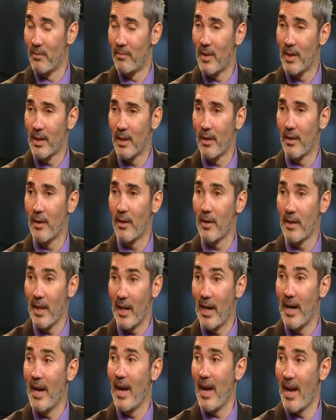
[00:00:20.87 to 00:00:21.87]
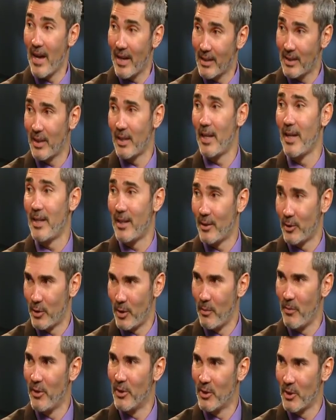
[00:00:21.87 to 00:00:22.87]
In fact, I thought that I had to like
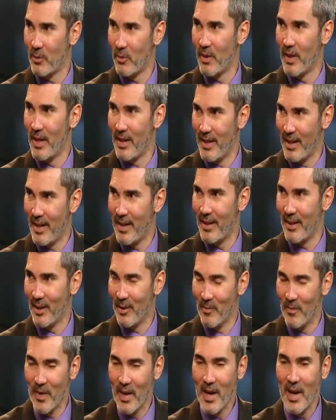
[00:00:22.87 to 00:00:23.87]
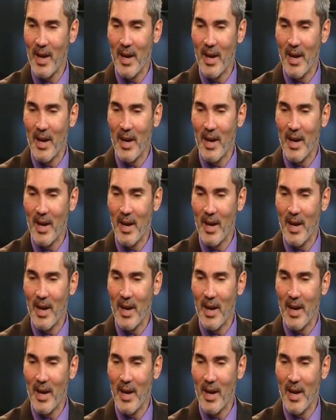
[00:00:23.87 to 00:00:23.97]
country music when I got here.